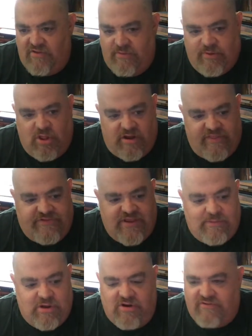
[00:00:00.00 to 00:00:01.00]
They belong in the
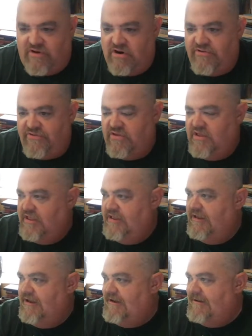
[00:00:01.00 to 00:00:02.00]
same universe.
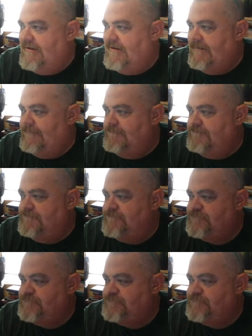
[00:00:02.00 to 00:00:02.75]
And